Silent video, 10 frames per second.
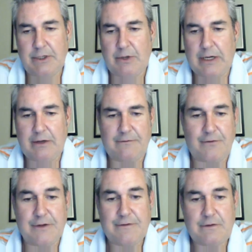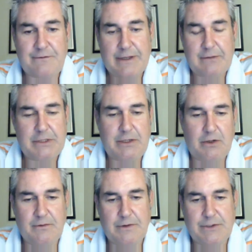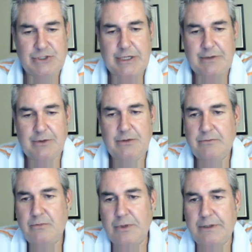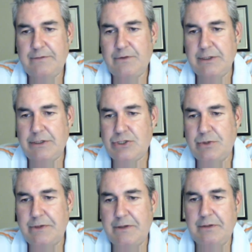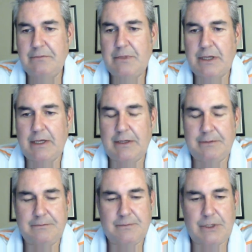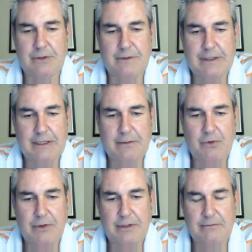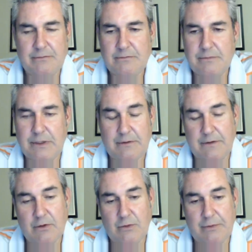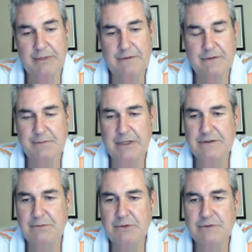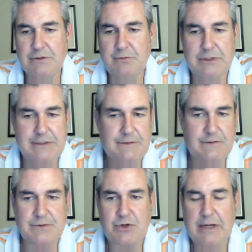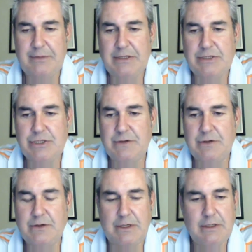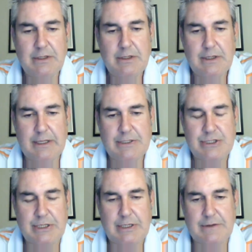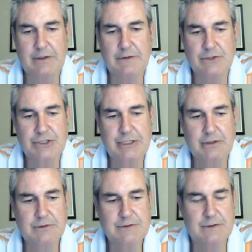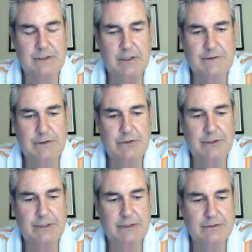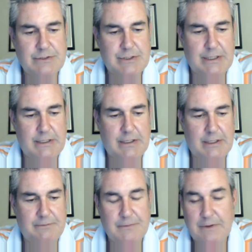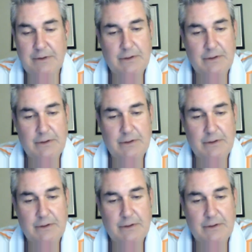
our friends and family over in the chat room. We definitely enjoy them. They kind of bring. They're what make this possible. So please subscribe to each other and check out the other channels and the content creators. And